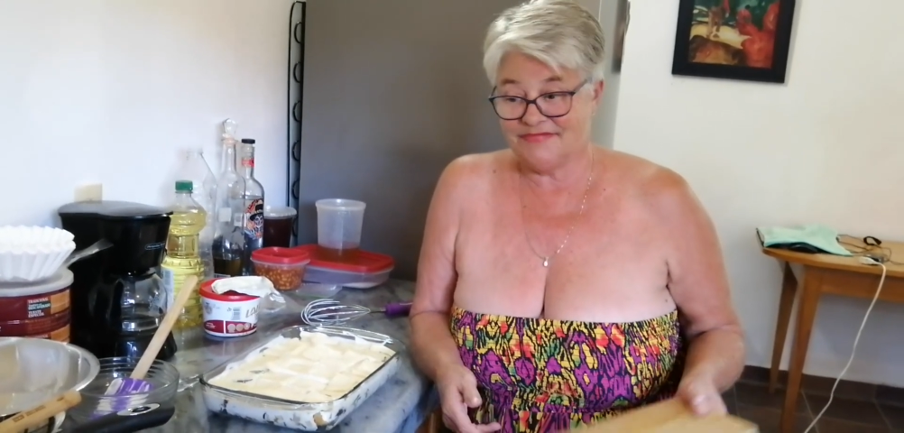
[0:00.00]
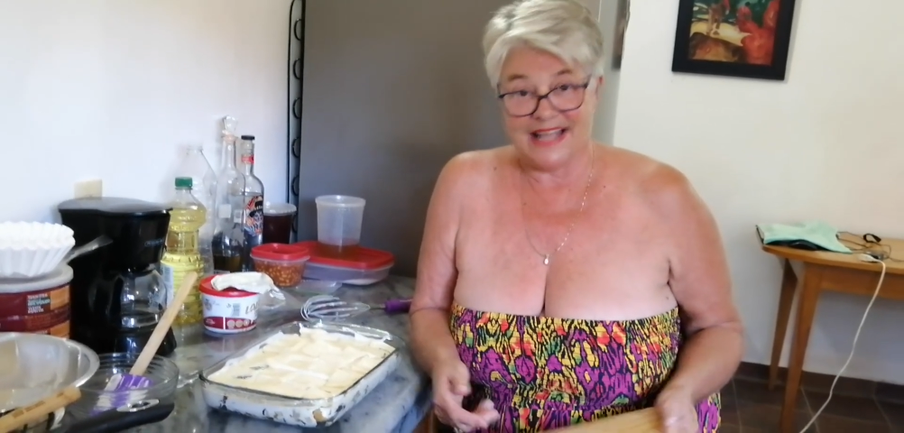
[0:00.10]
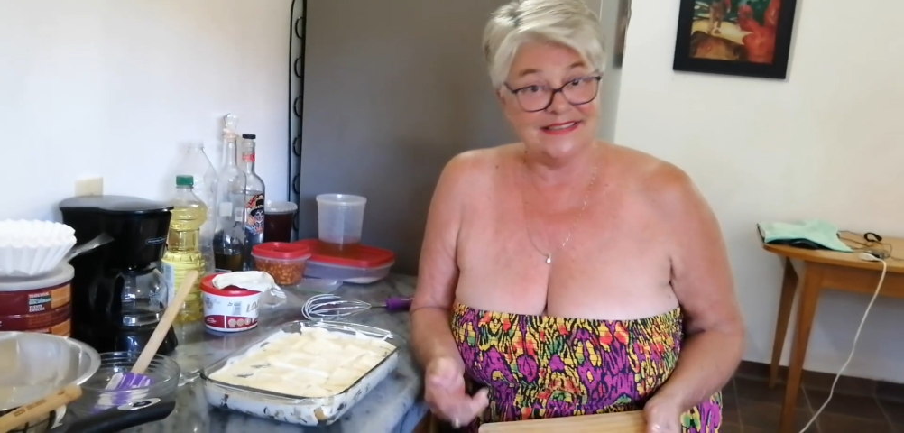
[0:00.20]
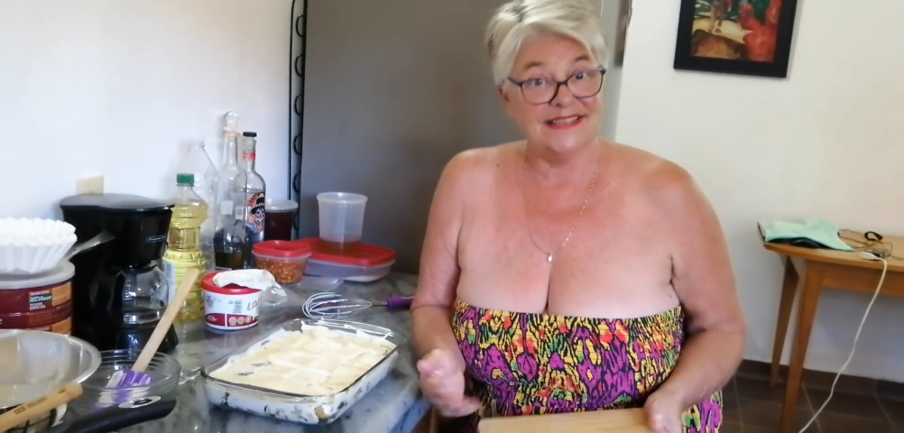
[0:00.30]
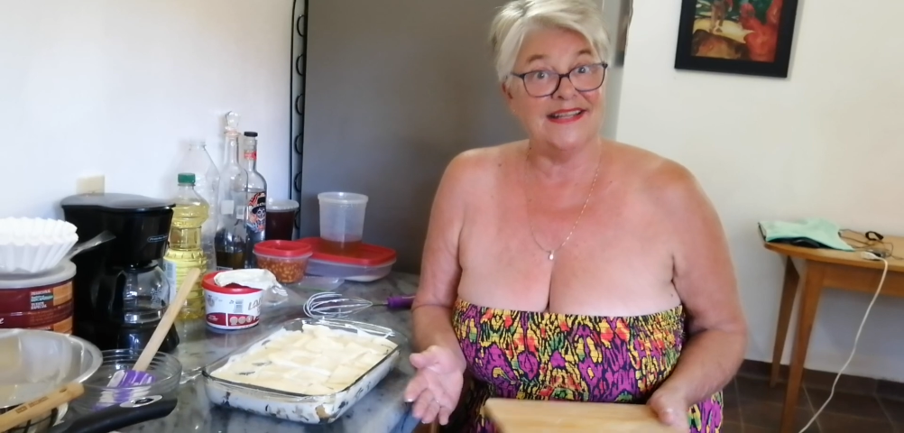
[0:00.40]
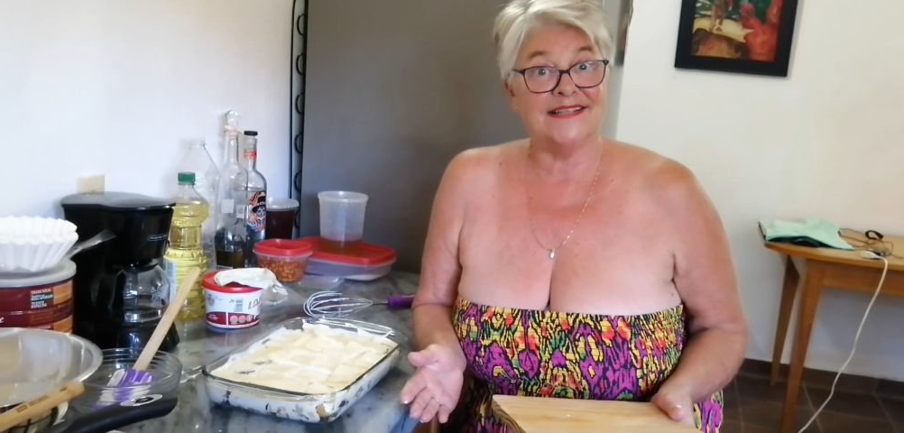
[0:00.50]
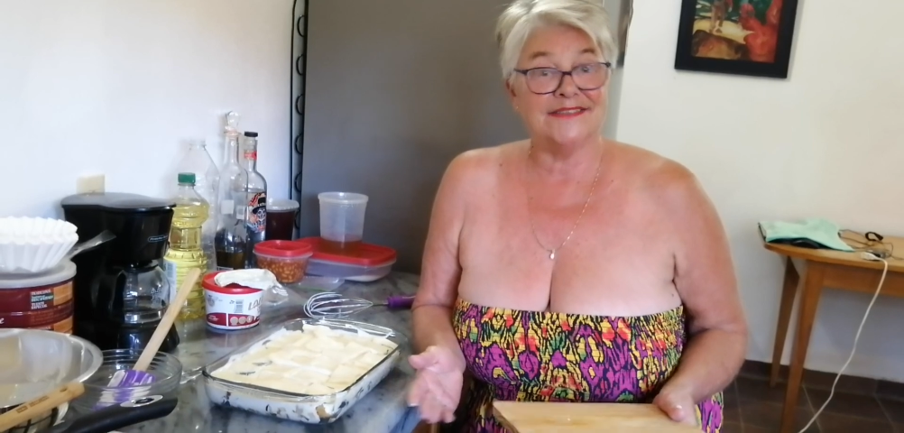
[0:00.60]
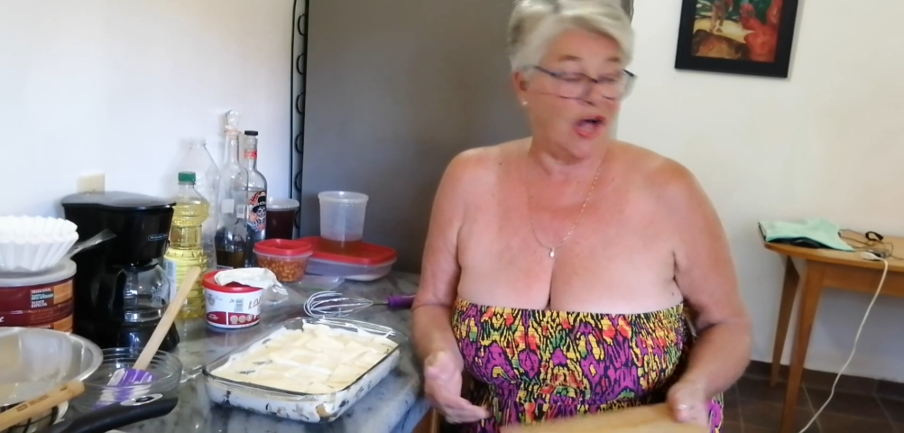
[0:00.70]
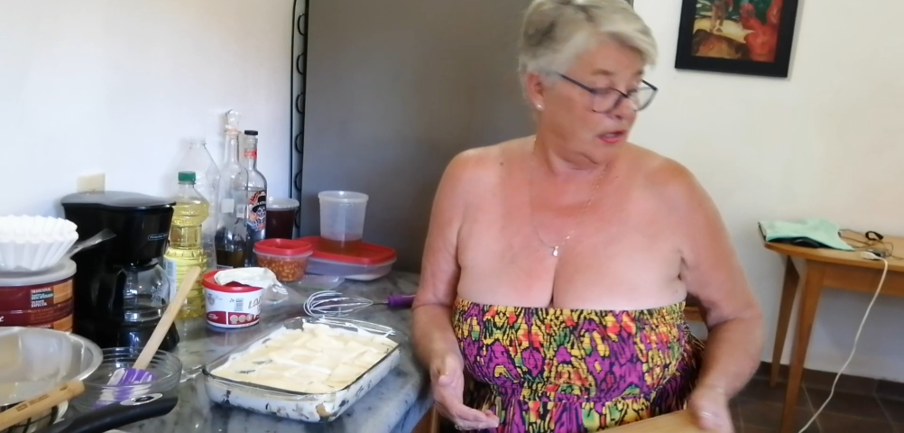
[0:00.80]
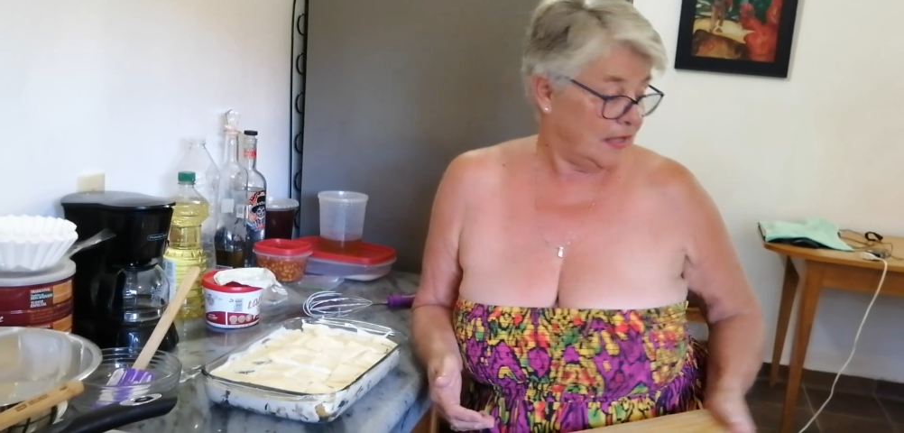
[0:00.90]
That's
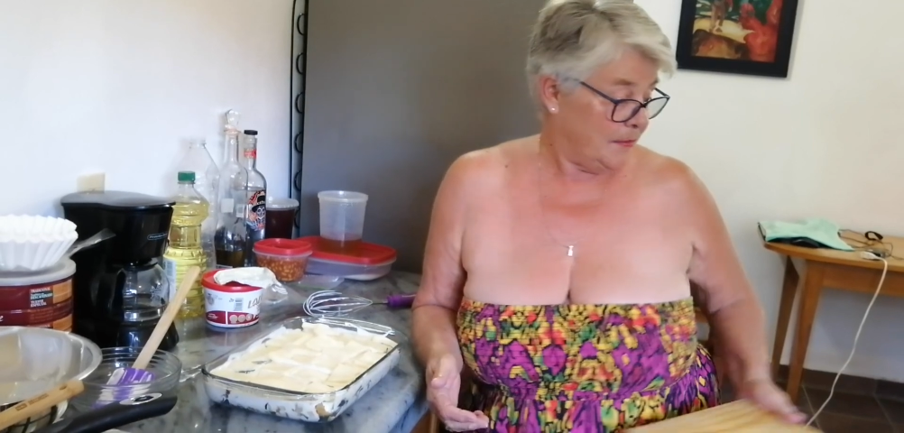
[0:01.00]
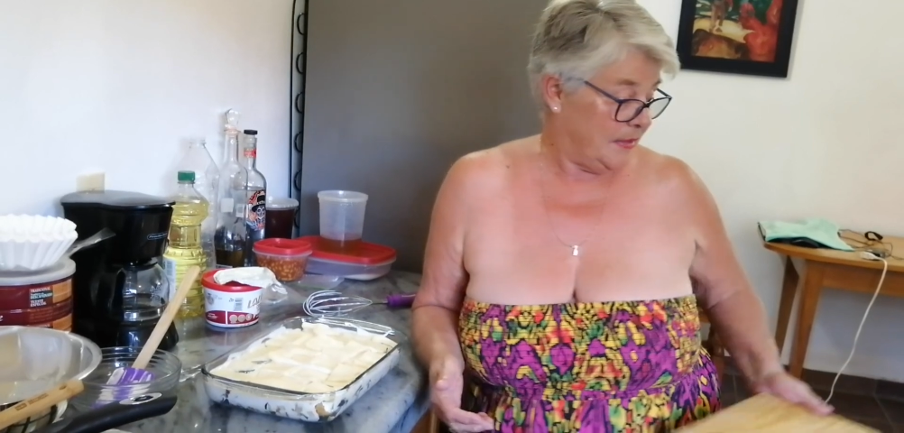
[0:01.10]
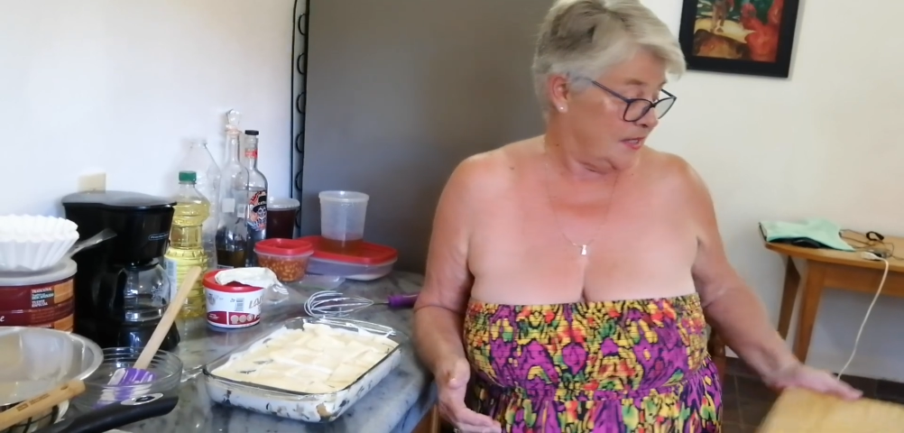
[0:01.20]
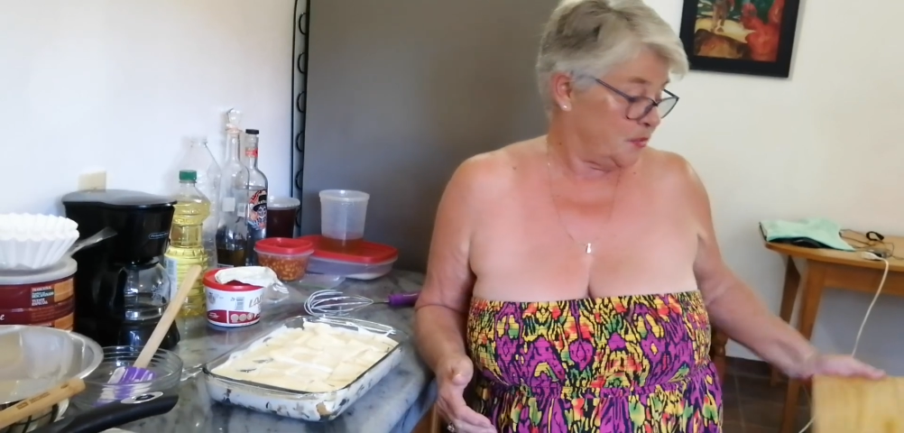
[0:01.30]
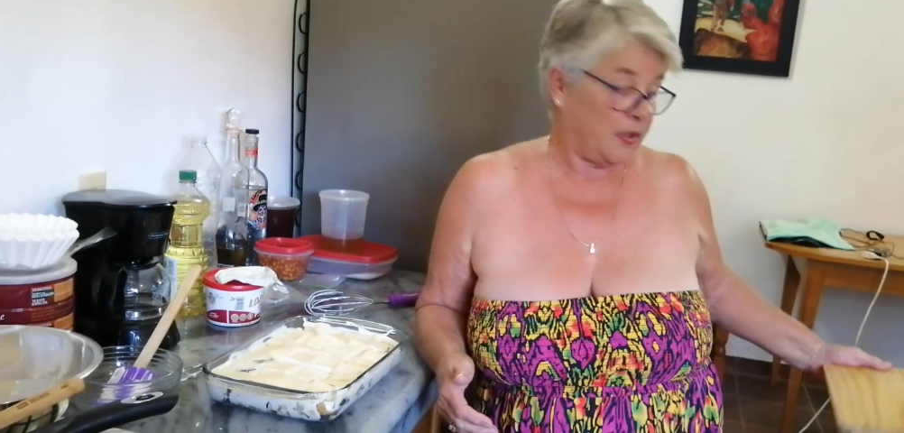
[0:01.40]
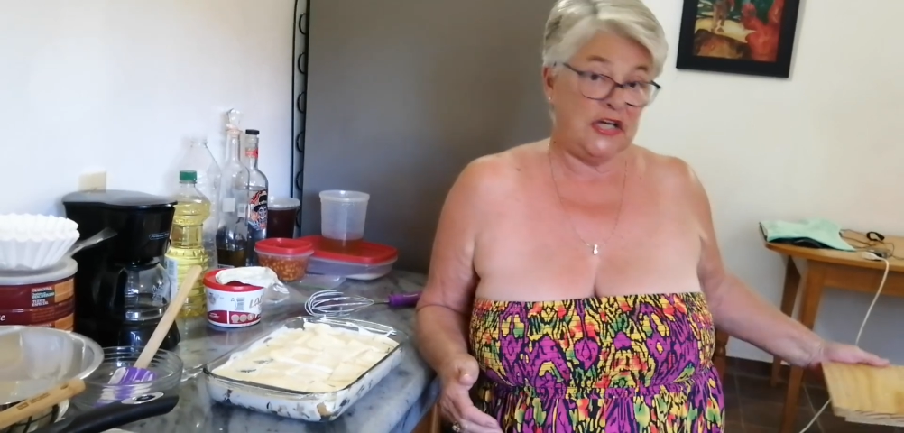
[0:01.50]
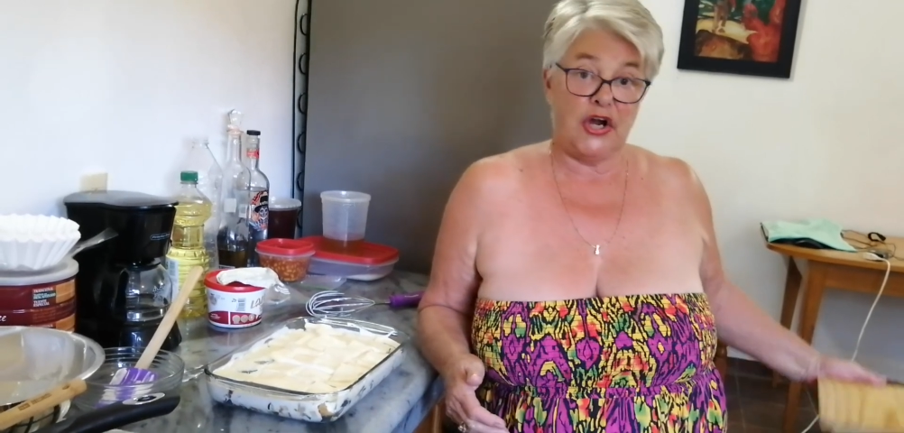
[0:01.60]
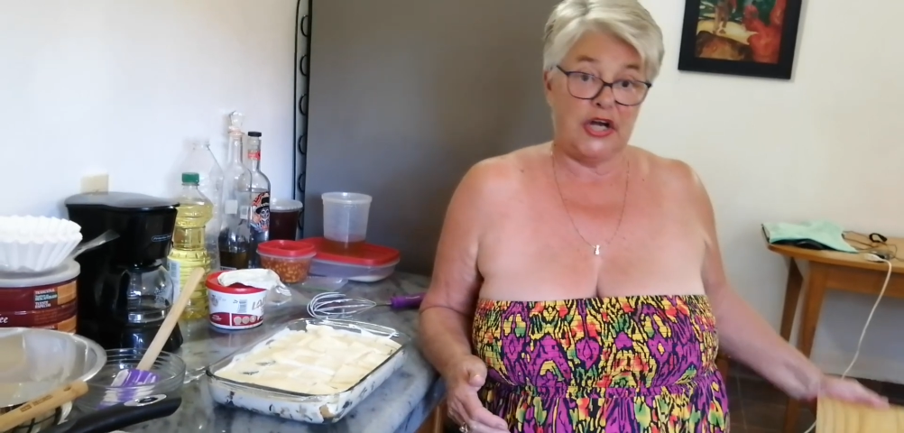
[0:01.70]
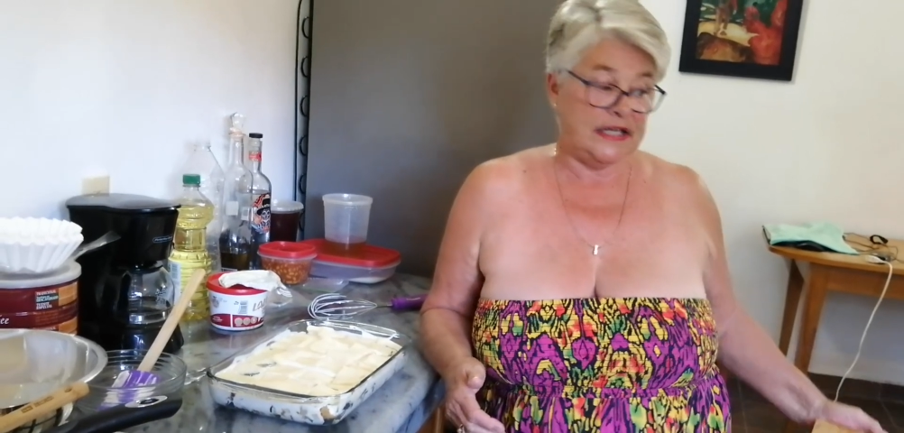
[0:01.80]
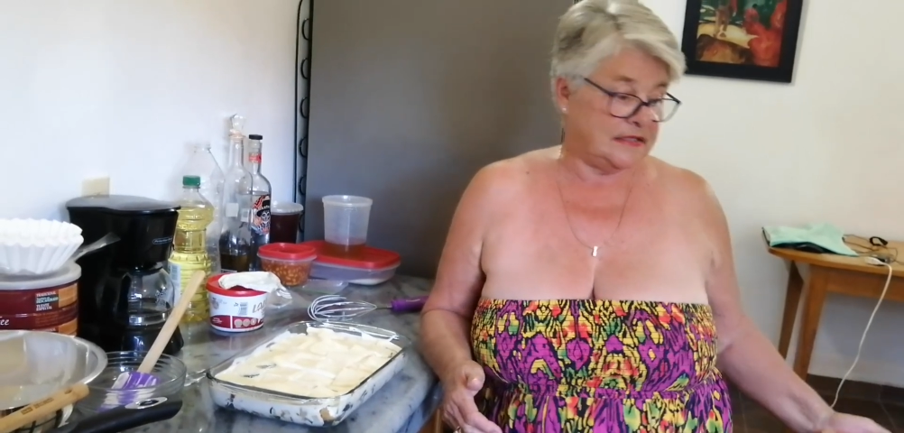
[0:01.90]
all. I mean, it's pretty
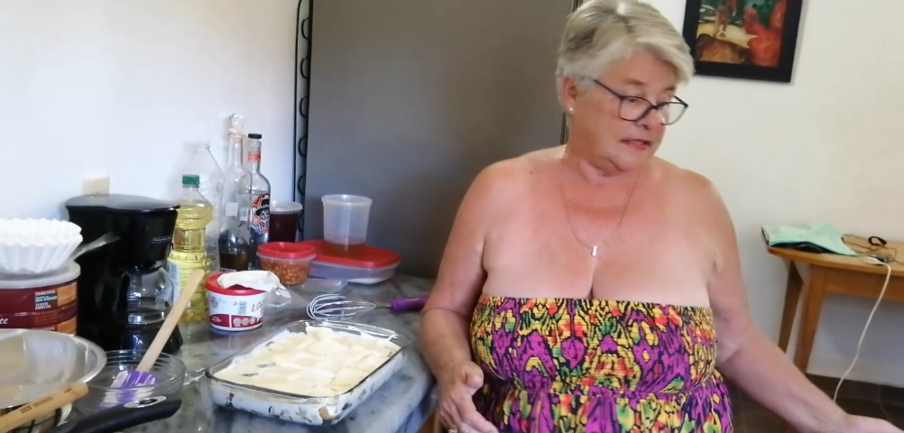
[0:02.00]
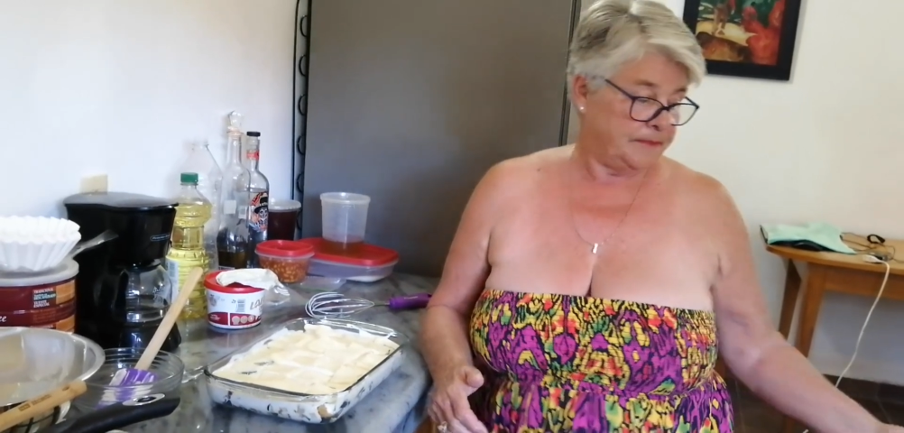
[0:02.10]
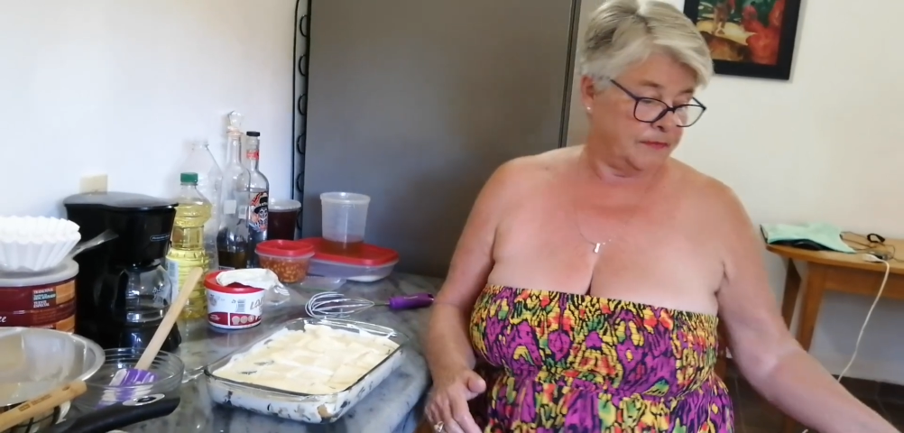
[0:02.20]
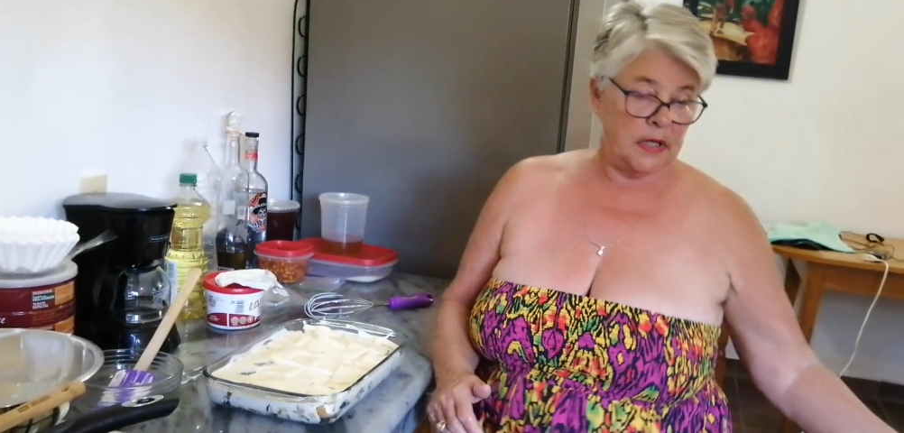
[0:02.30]
darn easy.